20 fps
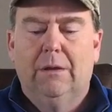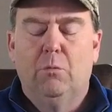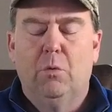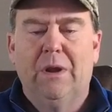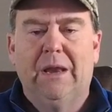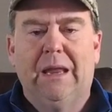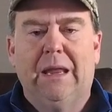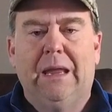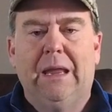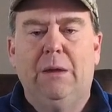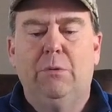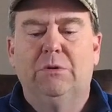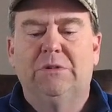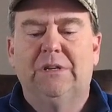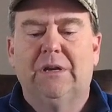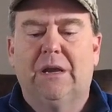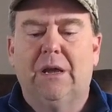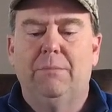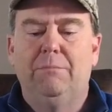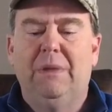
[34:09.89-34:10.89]
when he
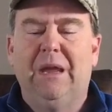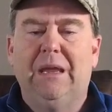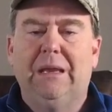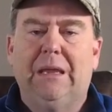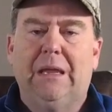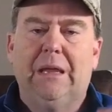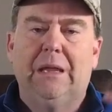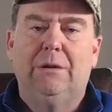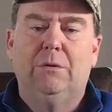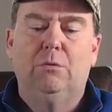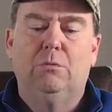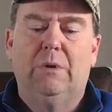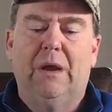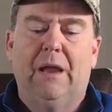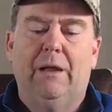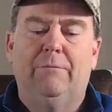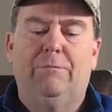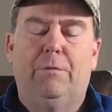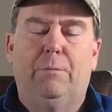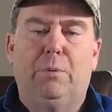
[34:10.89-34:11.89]
was a comedian who
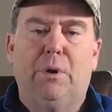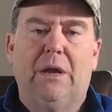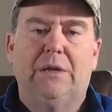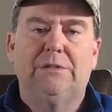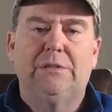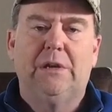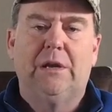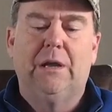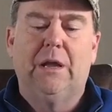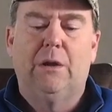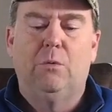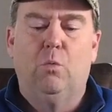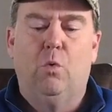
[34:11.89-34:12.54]
ran for president